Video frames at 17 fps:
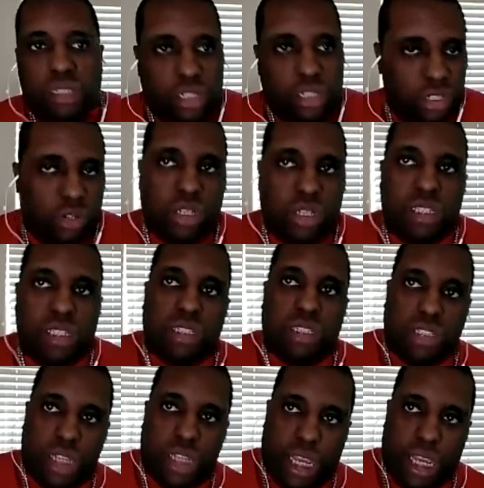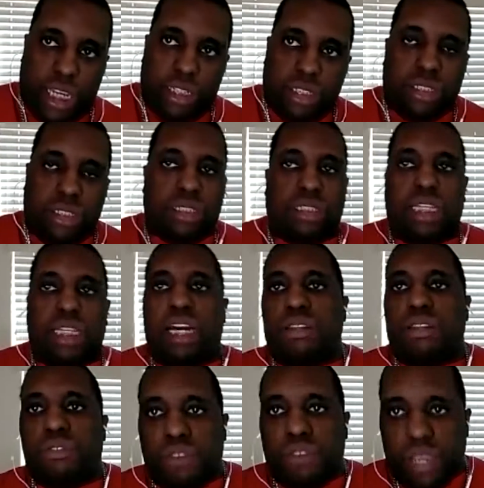The noises change, the
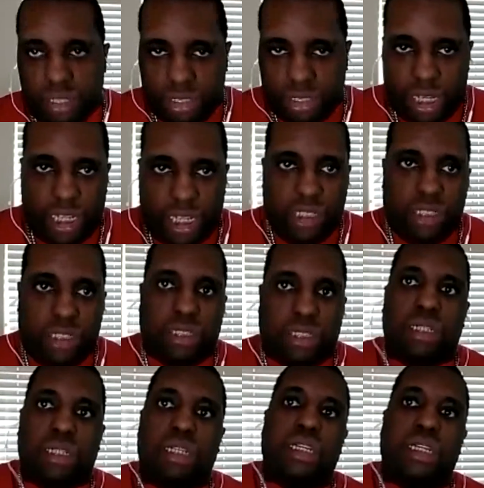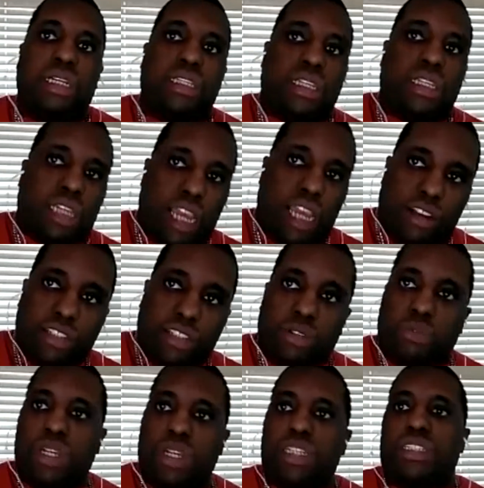sound effects changes, the
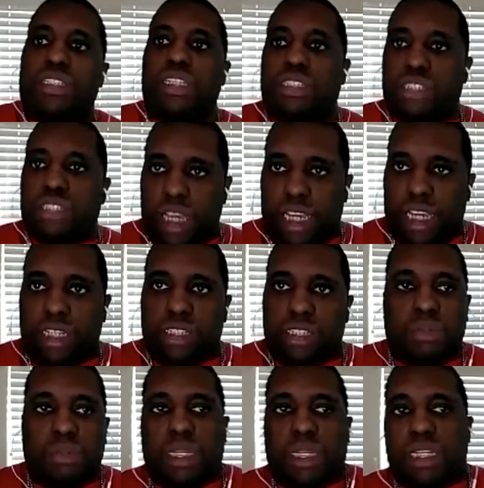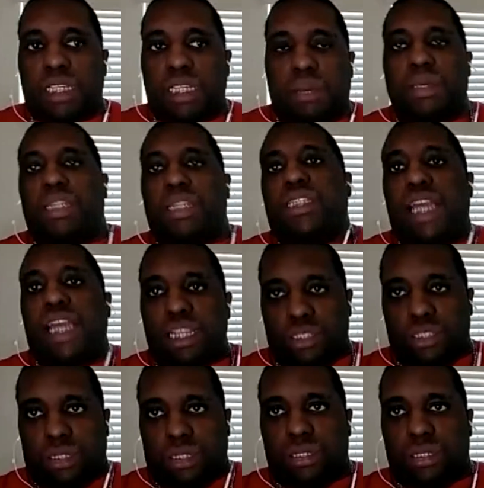characteristics change because I'm in
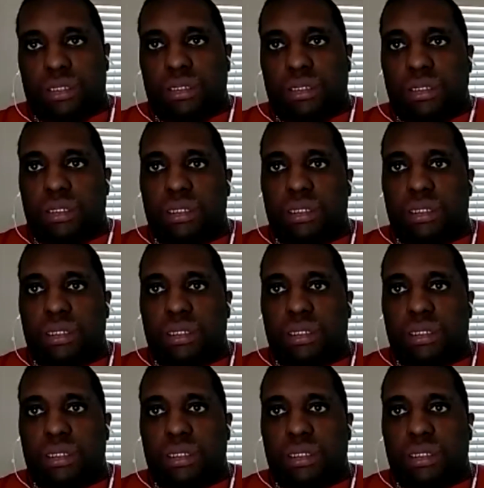danger.